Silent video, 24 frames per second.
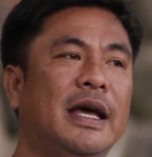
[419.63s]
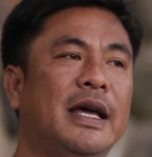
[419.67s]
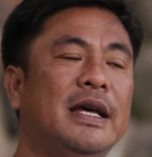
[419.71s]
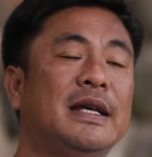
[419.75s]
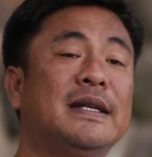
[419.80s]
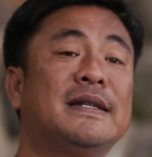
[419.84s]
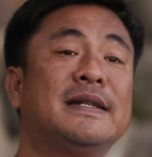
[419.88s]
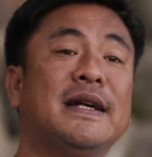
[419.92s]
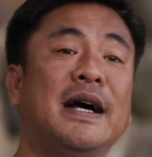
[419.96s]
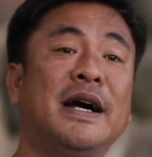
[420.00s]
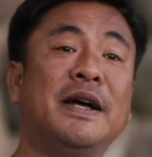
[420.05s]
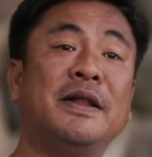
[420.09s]

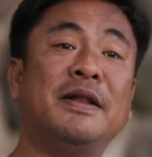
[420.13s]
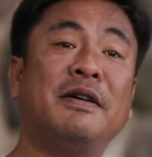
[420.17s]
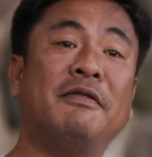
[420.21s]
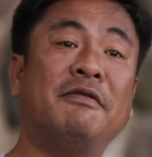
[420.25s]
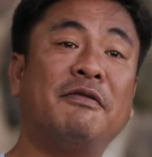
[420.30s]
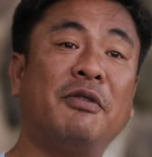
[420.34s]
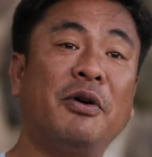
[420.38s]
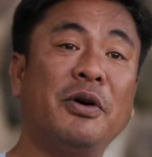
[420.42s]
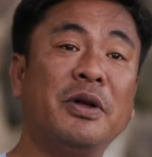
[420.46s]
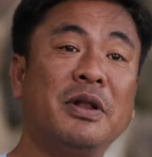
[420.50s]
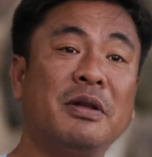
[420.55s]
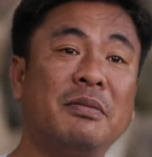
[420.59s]
is
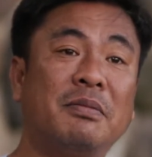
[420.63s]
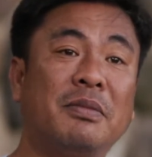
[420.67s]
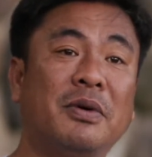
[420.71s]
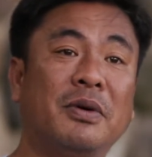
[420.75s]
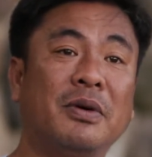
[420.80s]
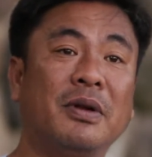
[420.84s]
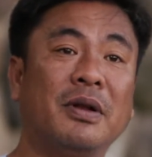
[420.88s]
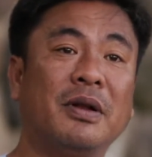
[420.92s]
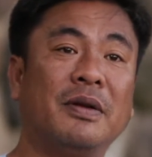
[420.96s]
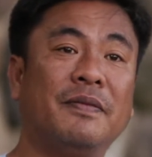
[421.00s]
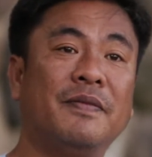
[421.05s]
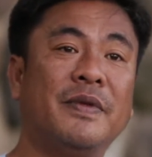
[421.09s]

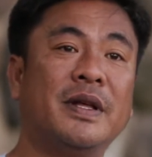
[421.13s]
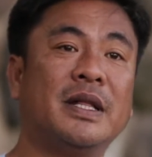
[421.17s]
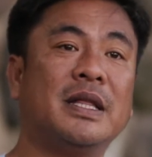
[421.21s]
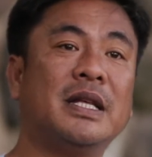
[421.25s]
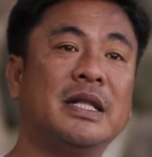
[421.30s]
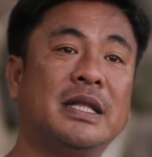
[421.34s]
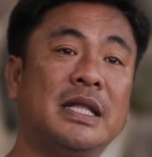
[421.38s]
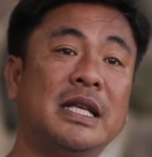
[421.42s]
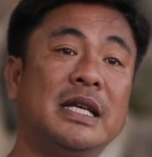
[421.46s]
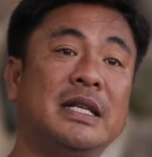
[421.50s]
unavoidable, that at